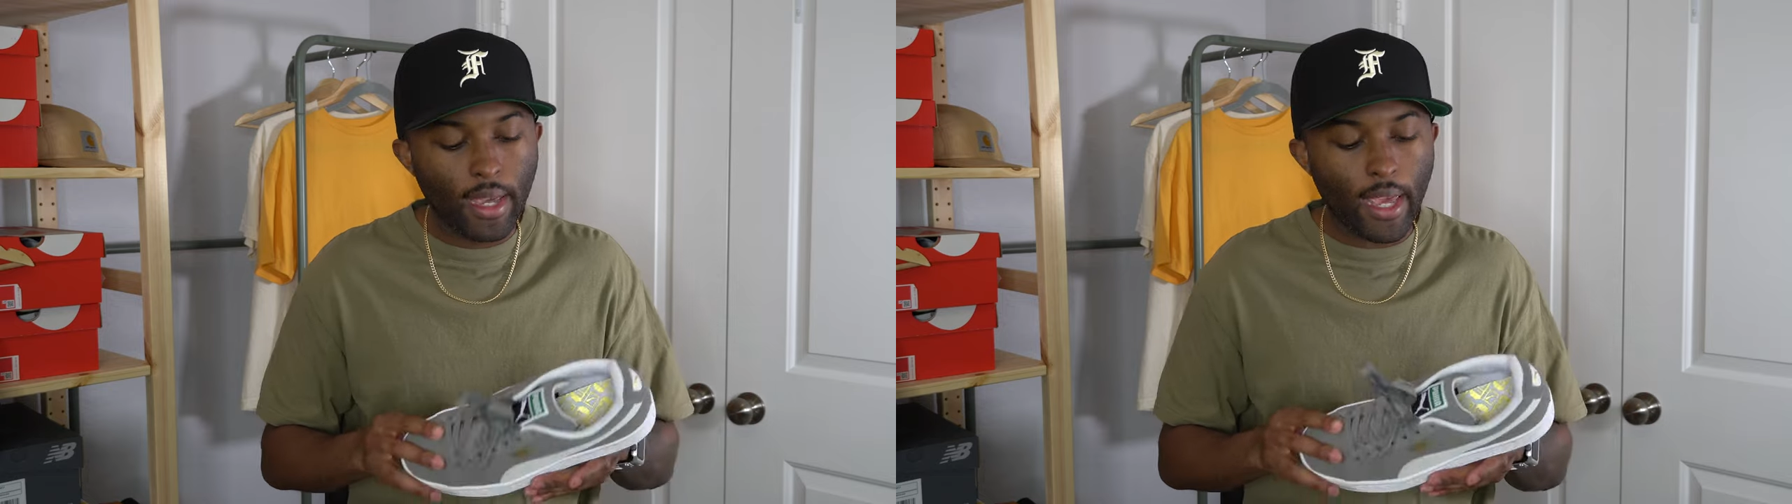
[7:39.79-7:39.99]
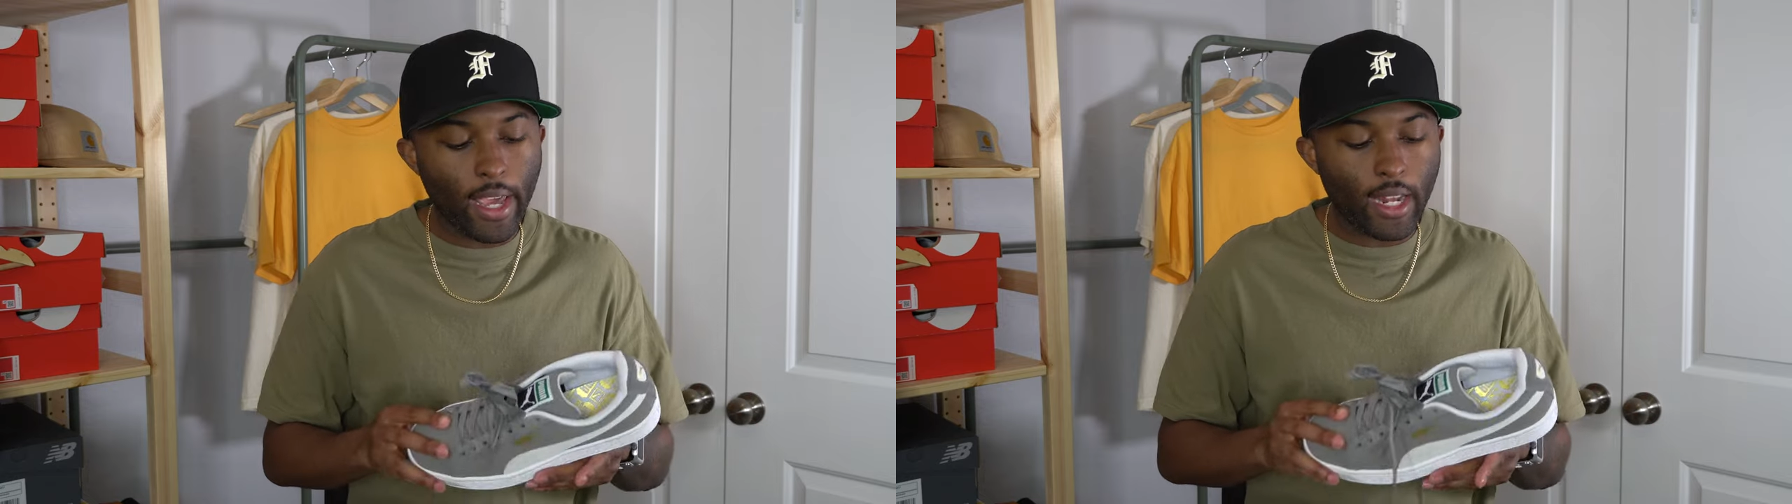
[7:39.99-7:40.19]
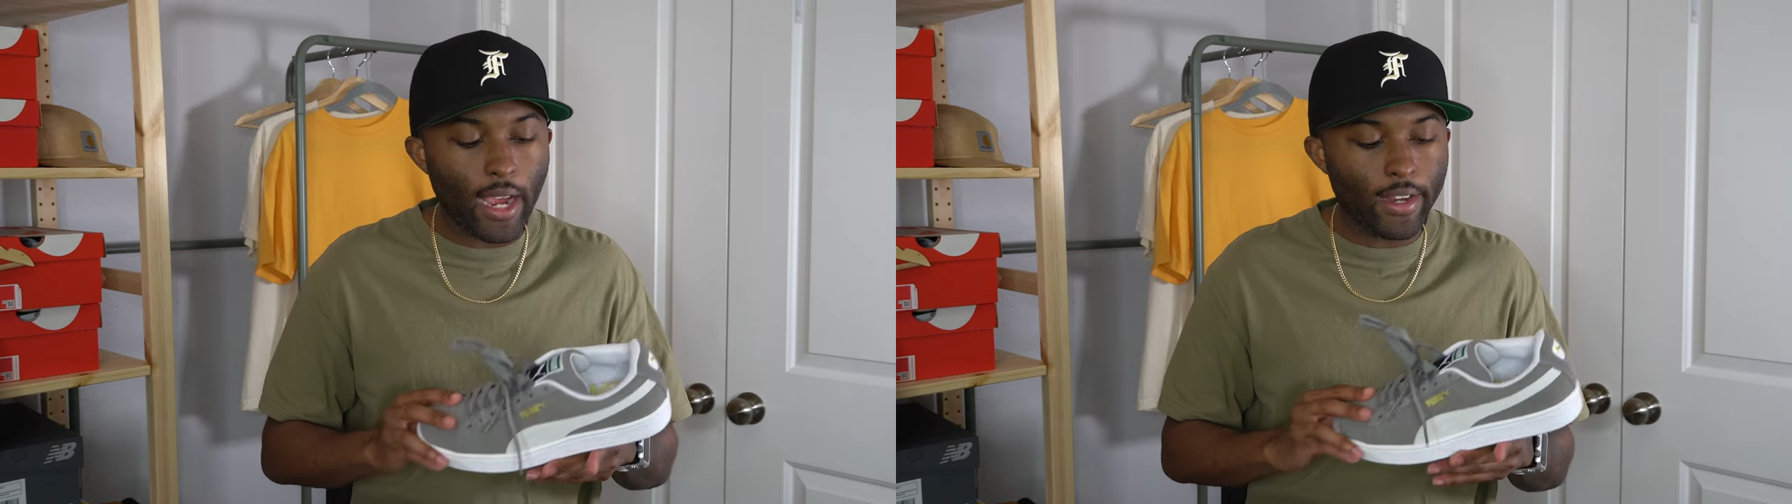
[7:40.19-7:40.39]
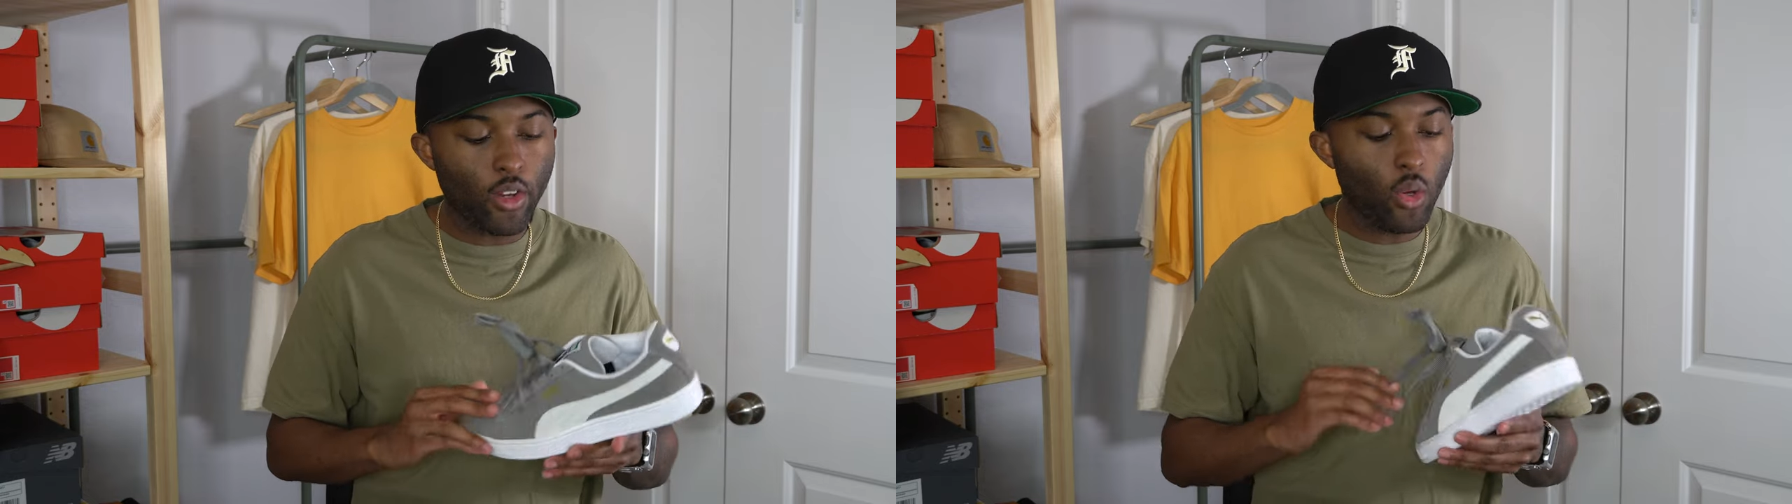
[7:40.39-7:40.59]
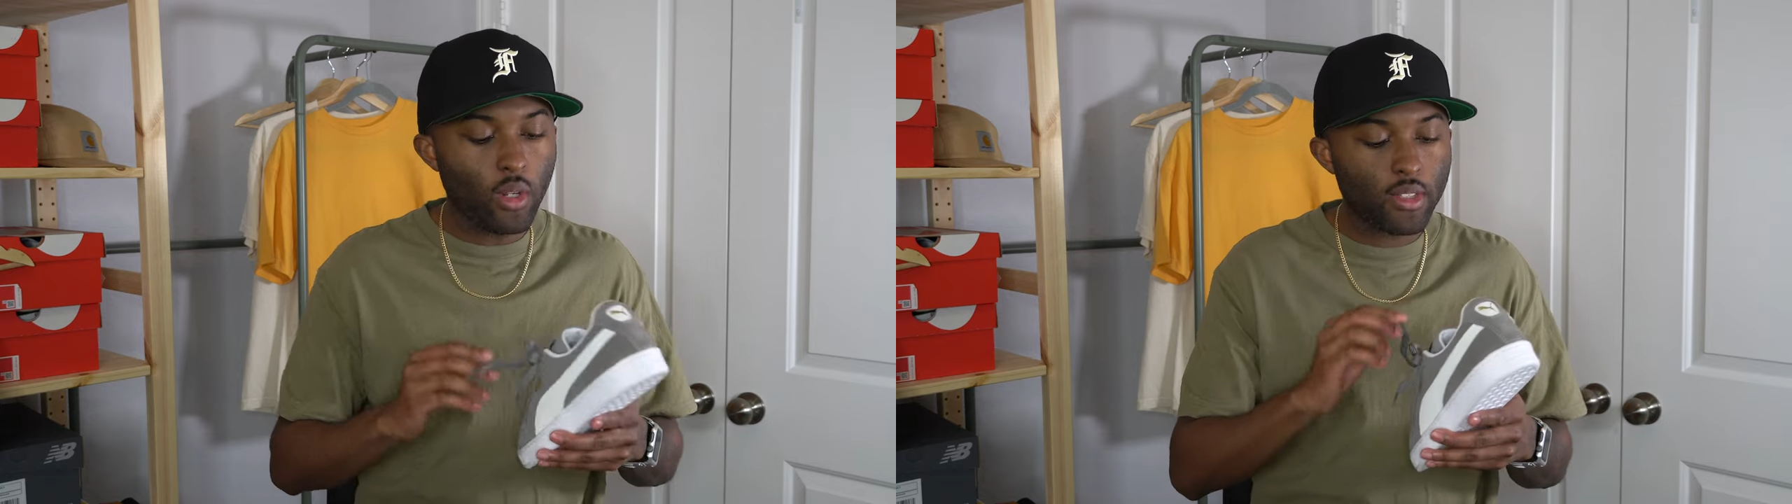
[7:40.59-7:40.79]
And I
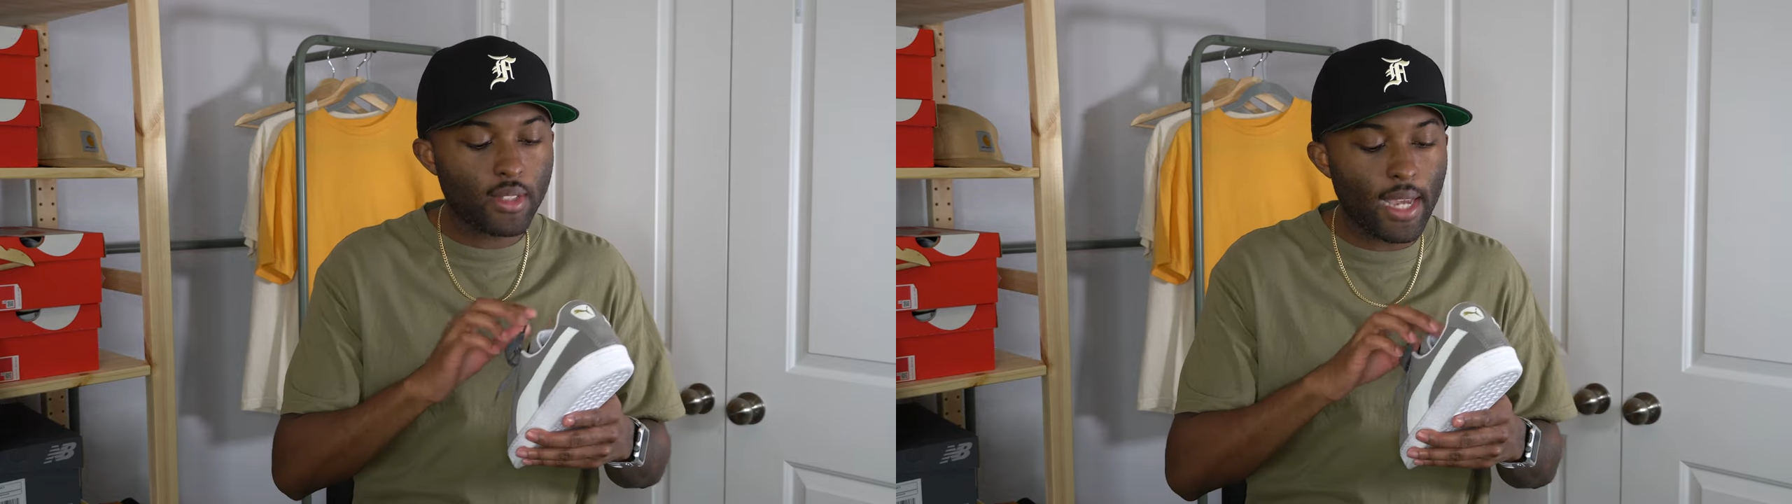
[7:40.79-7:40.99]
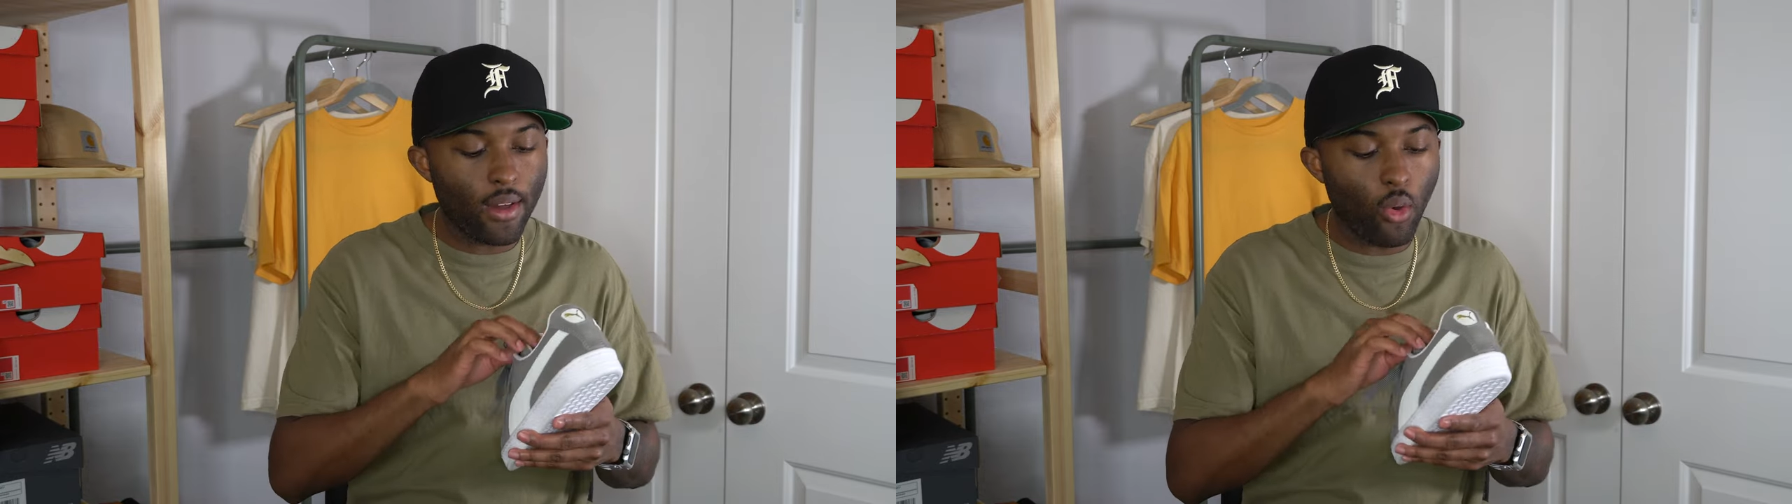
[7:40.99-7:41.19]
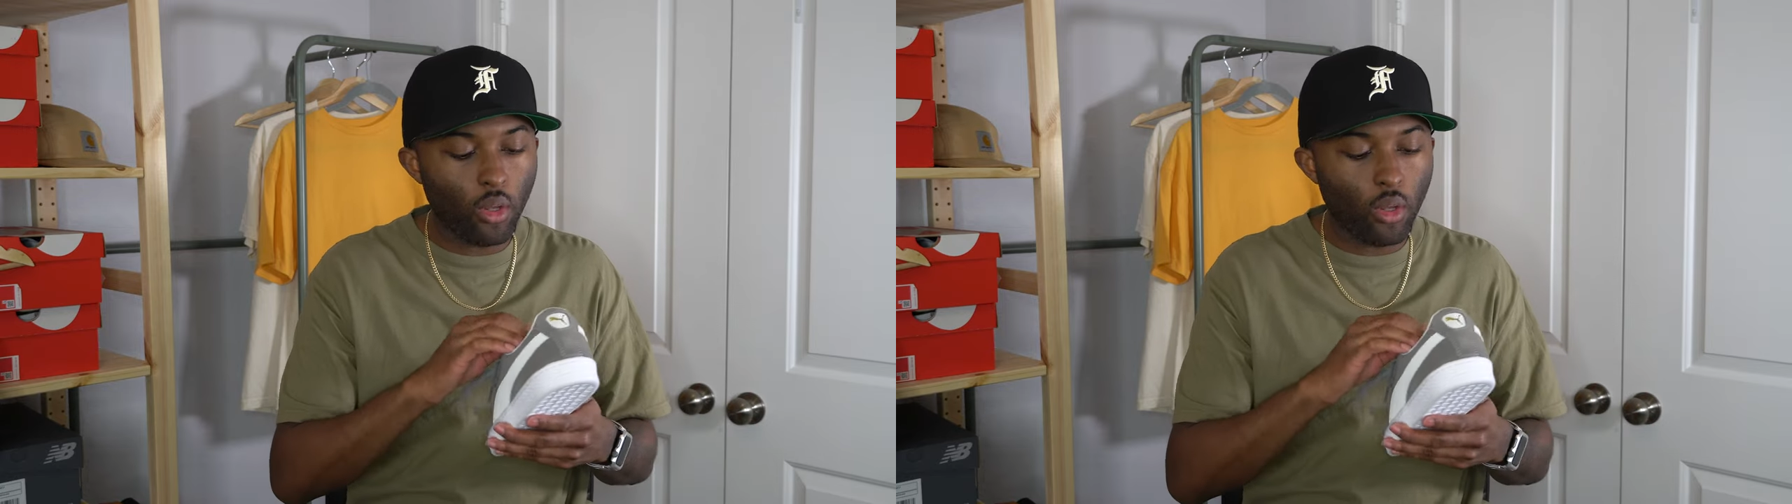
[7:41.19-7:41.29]
noticed that